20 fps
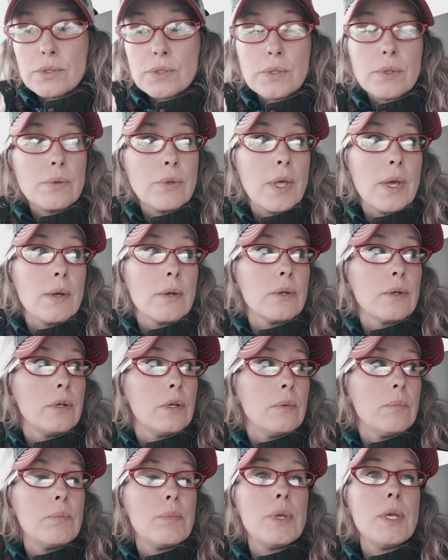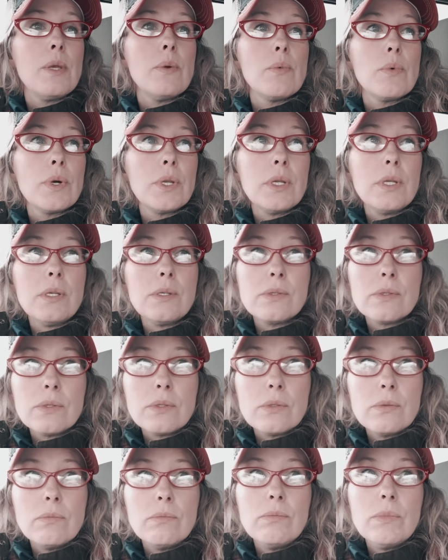So that could be what he's
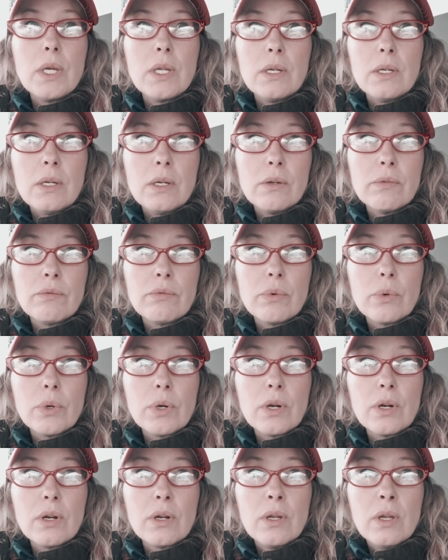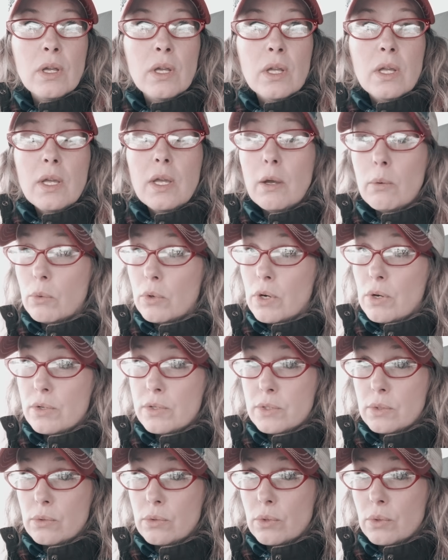getting it for. And we're
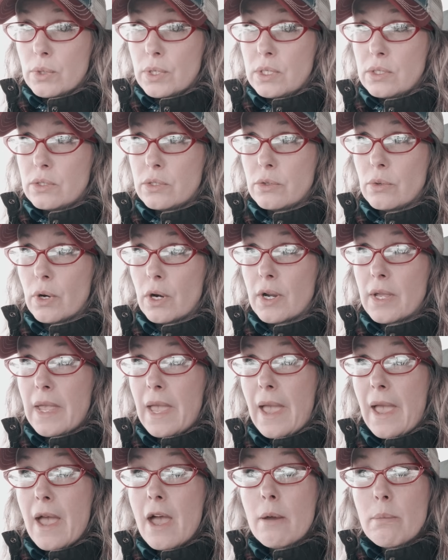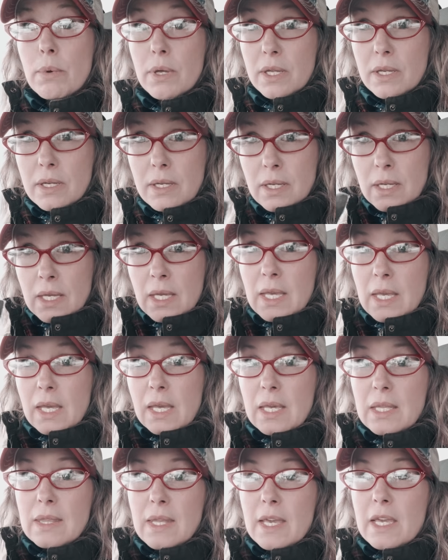also going to our cabin
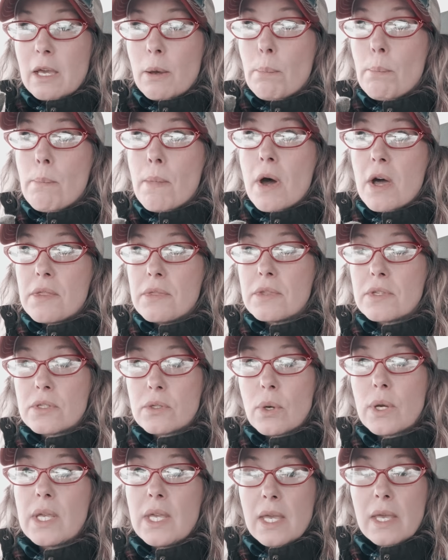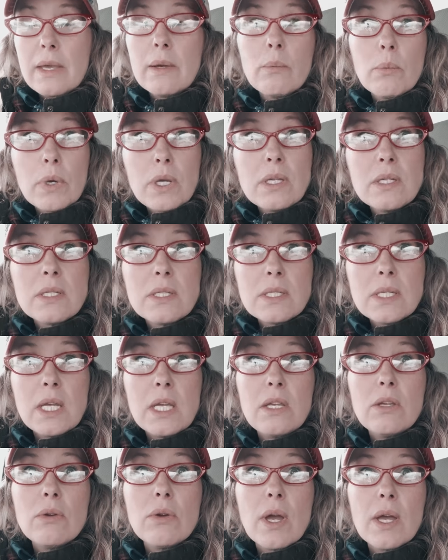in like a month, so I can't wait to
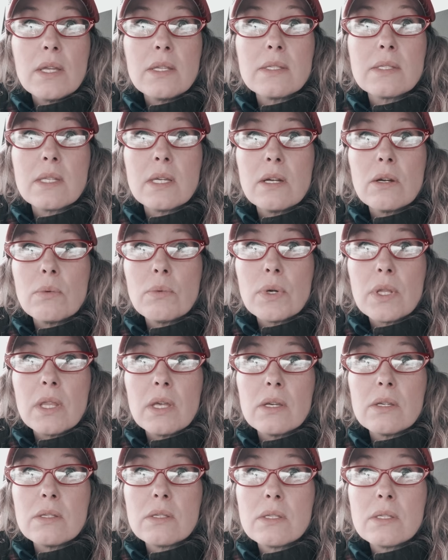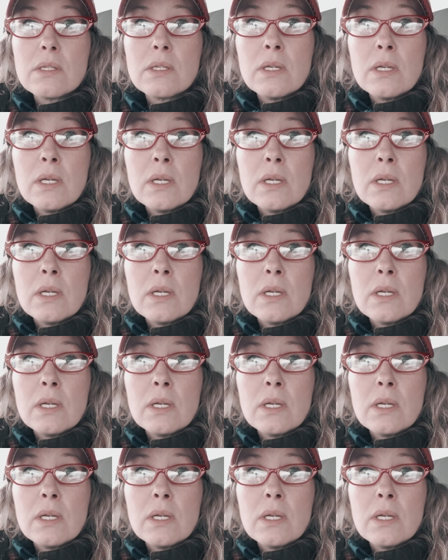take you guys there with us.